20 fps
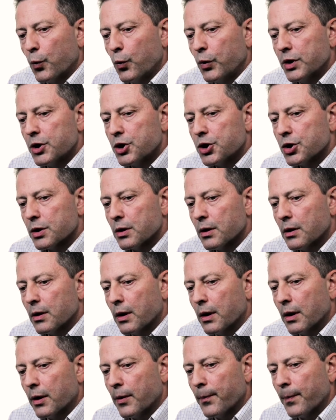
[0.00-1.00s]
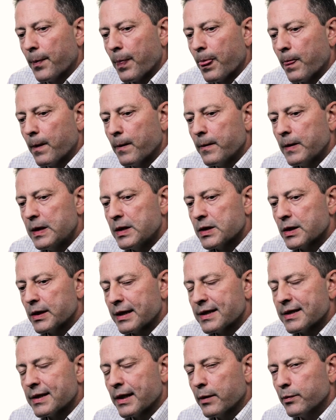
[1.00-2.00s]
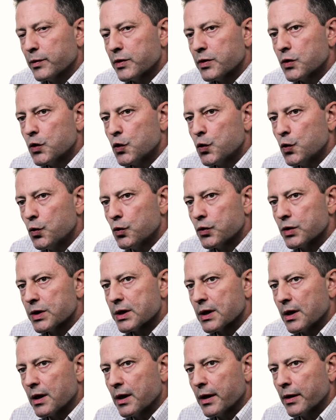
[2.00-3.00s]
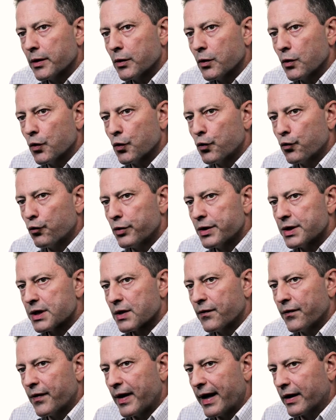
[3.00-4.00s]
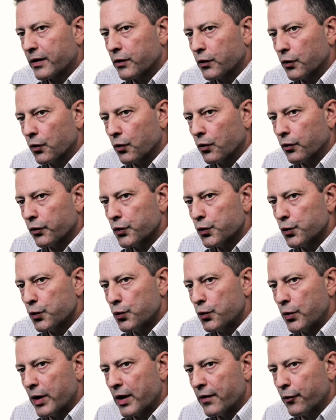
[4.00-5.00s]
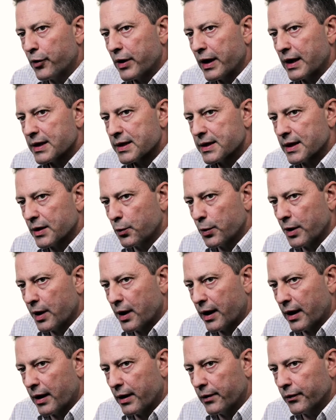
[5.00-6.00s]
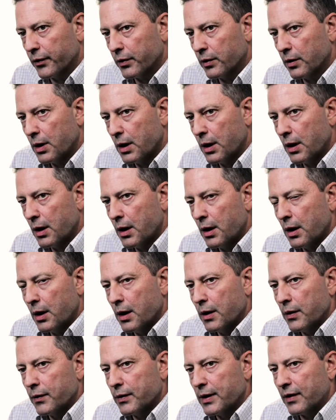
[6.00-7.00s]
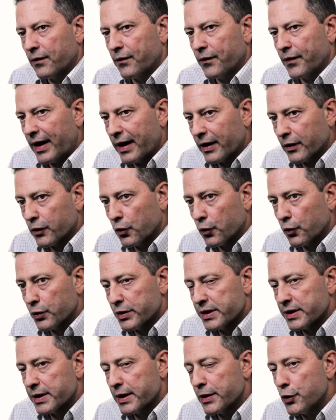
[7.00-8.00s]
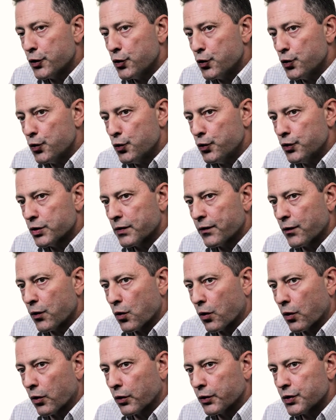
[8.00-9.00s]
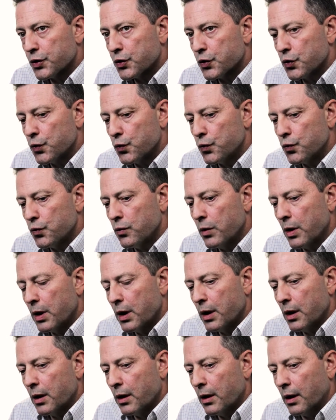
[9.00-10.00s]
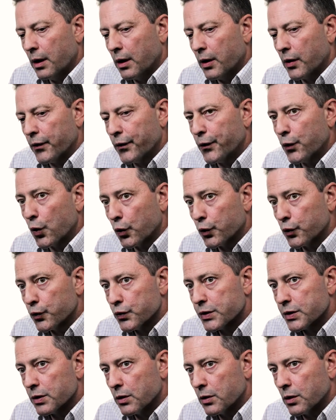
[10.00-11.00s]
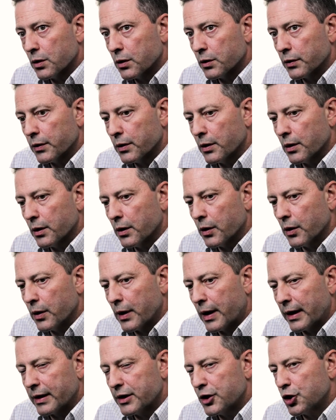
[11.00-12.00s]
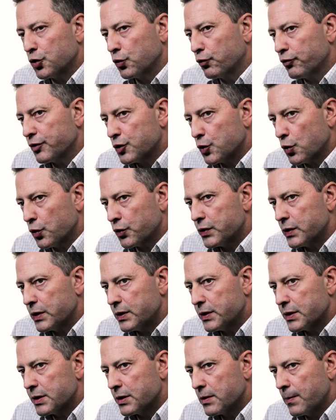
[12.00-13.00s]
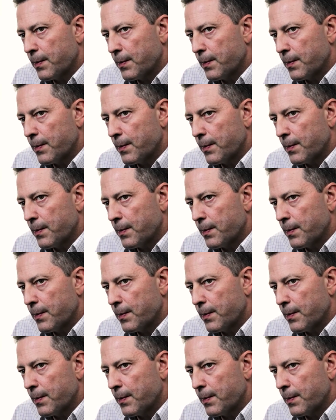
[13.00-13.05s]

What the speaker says: which is an attempt to assign a risk factor to every asset we have. That factor is then used for us to focus on additional resources,